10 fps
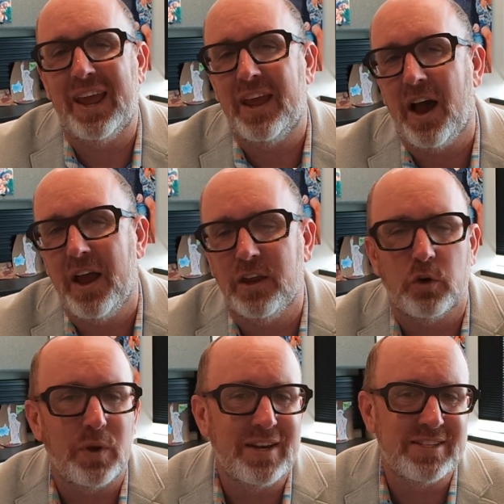AI, and
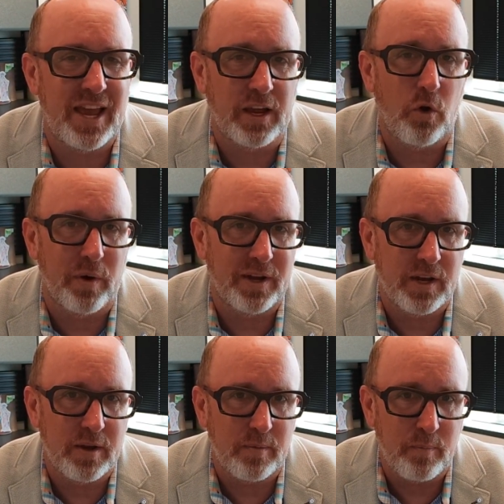green tech going
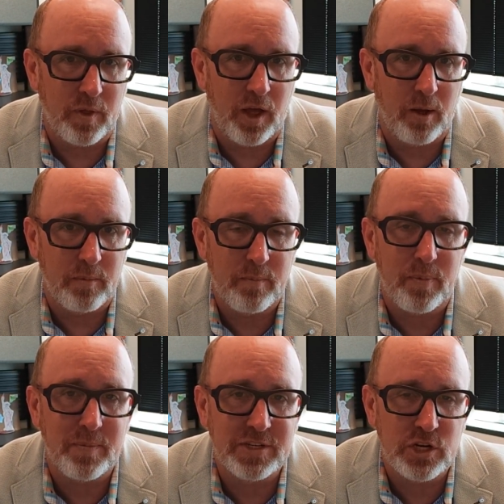into
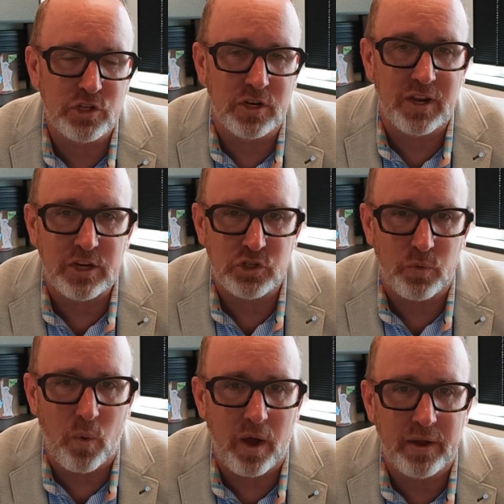implementation
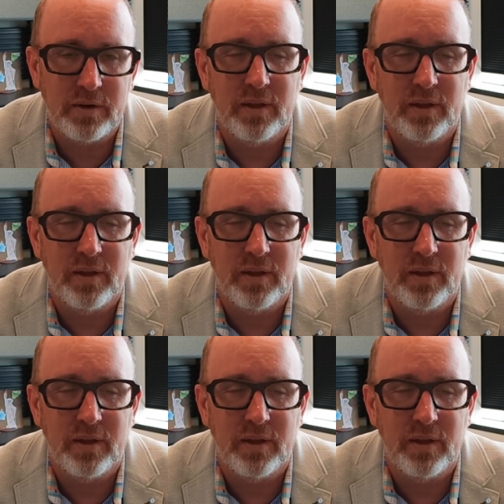nationwide.